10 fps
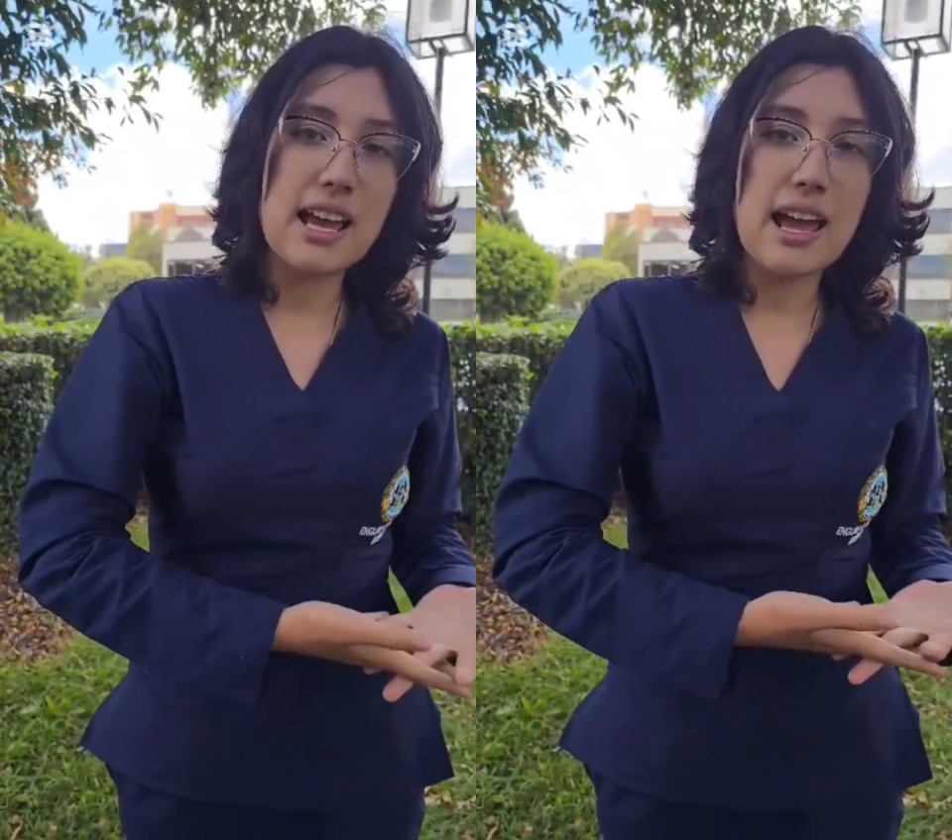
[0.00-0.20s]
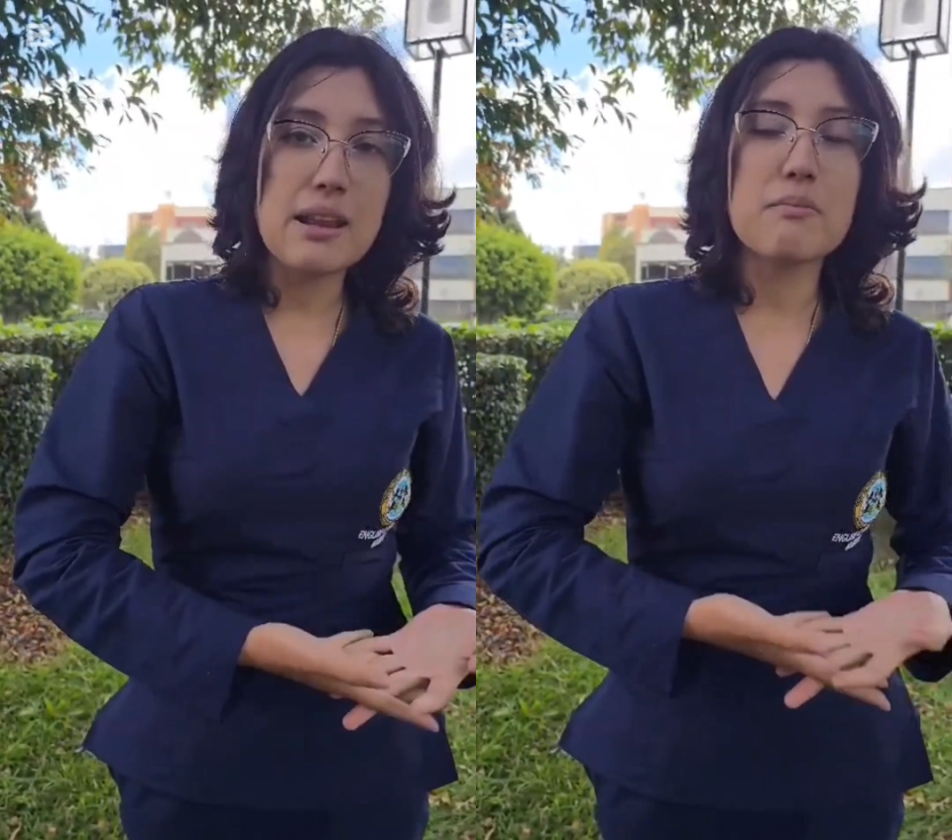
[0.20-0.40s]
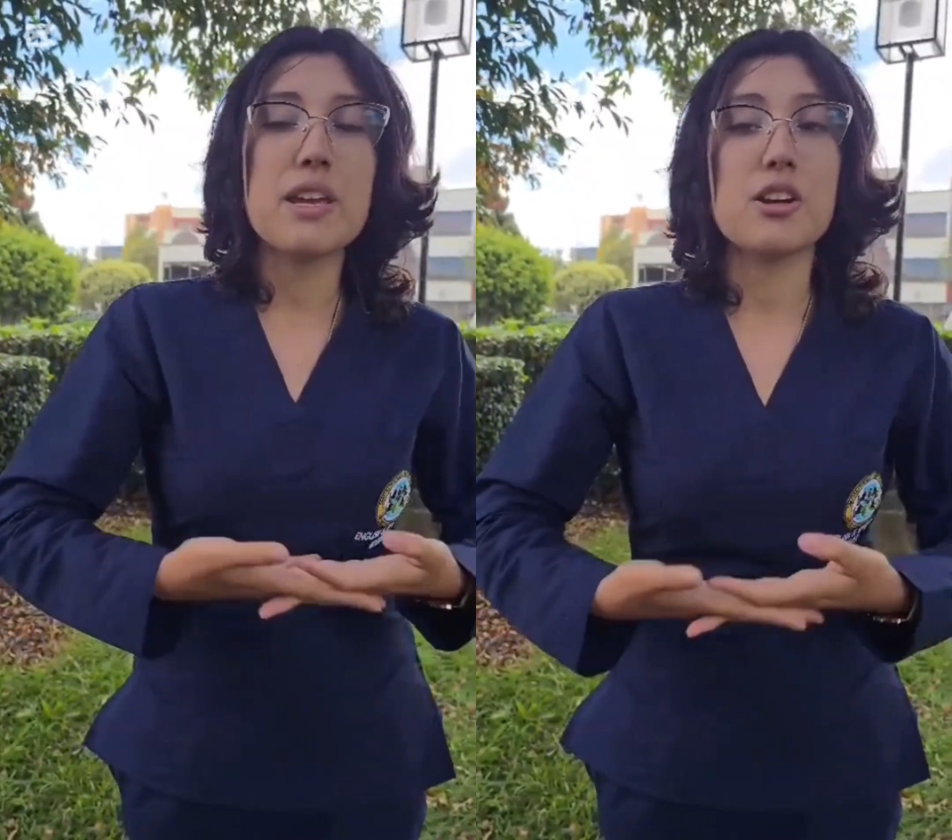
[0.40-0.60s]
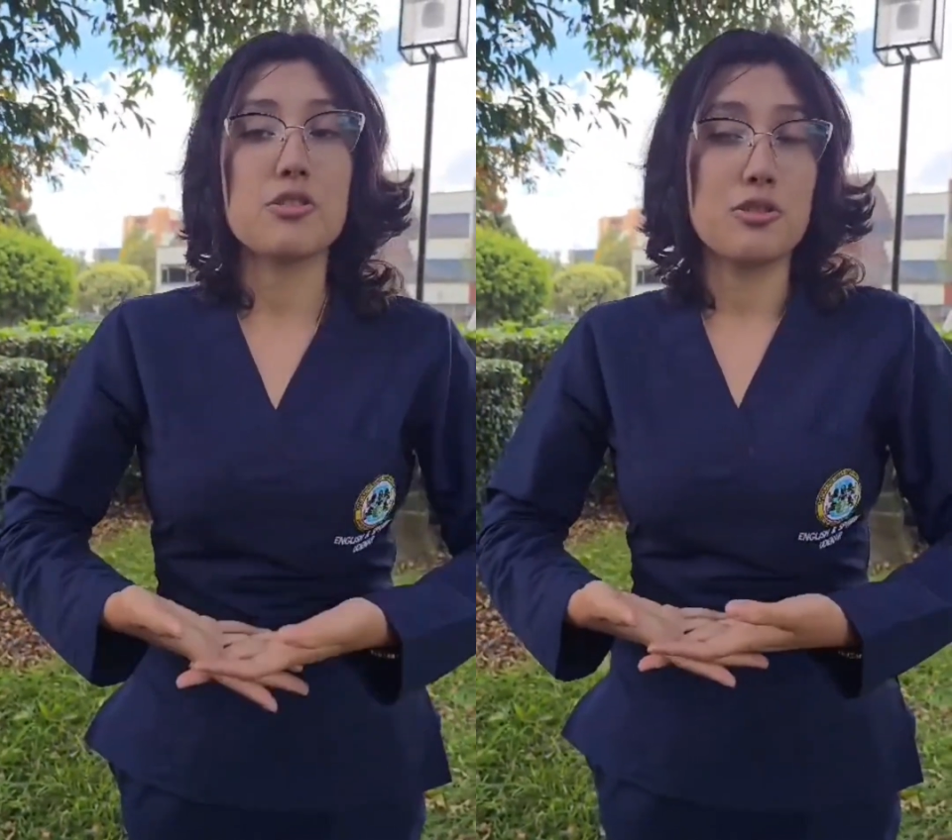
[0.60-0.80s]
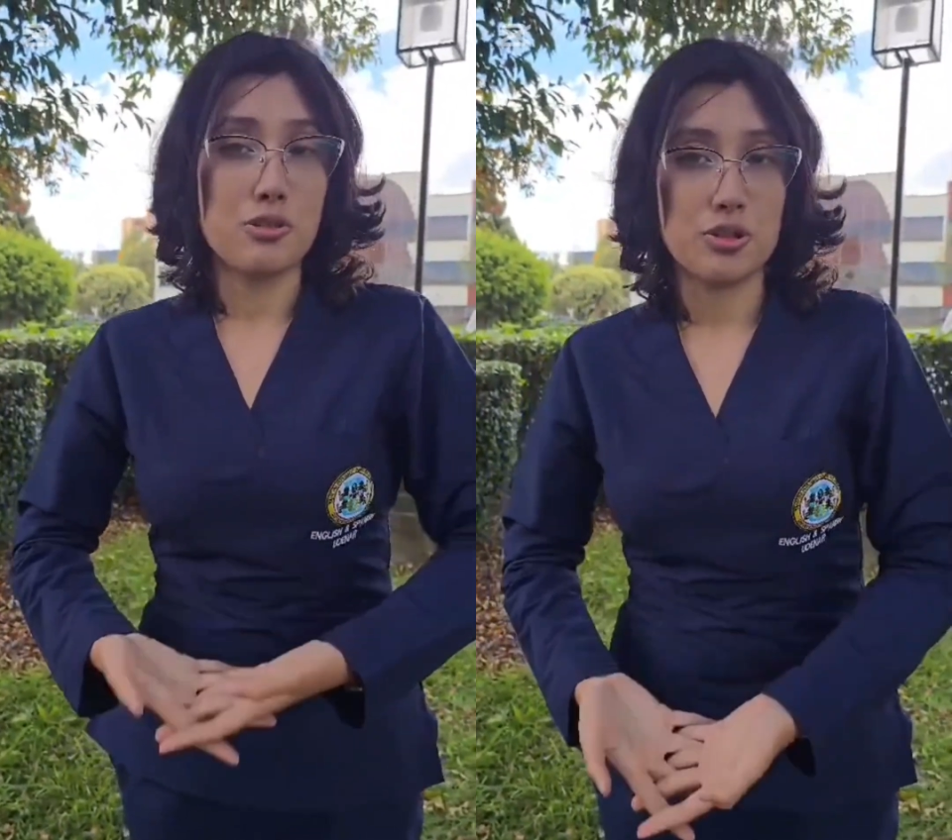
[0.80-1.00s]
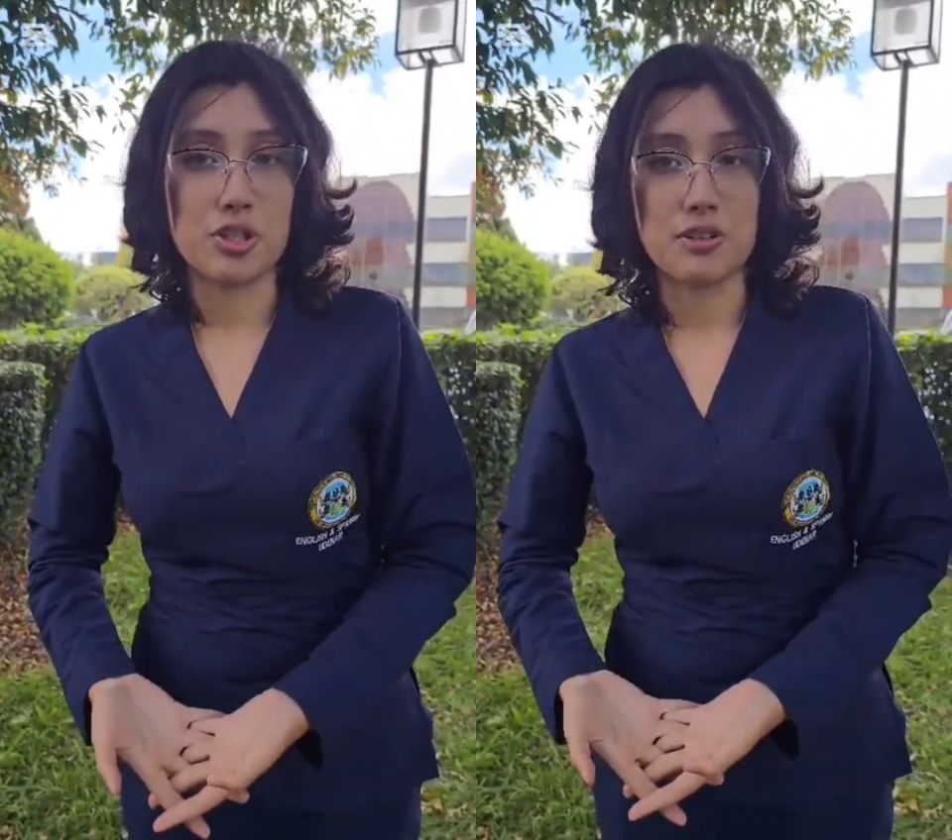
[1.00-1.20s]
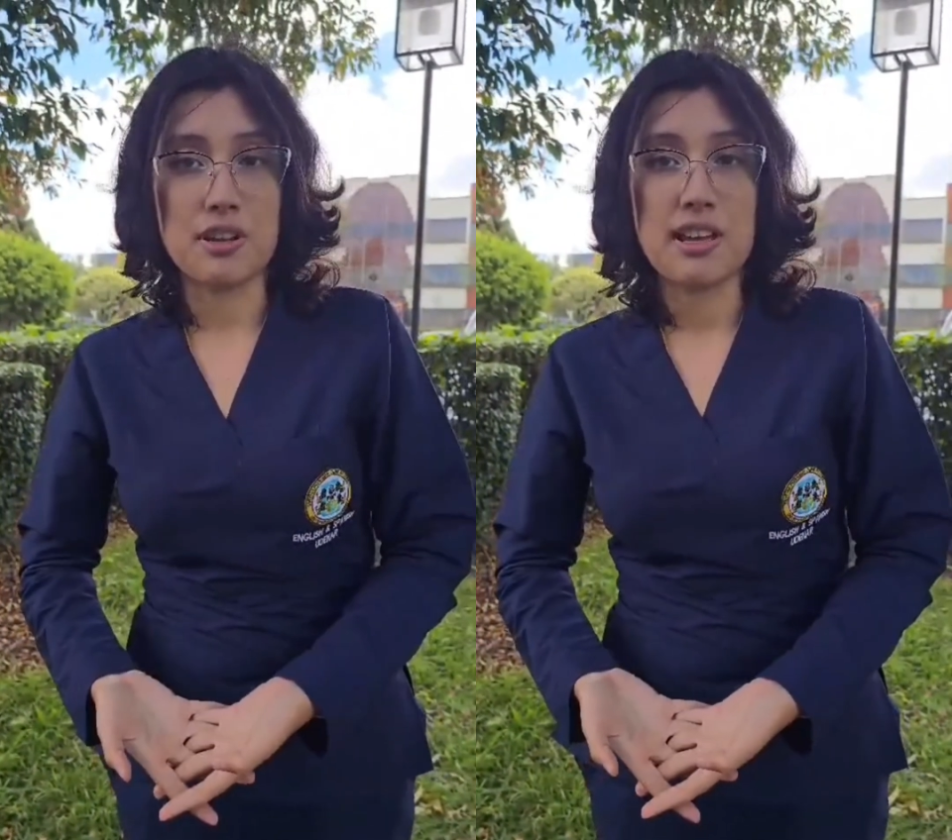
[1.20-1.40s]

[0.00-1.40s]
and make conclusions.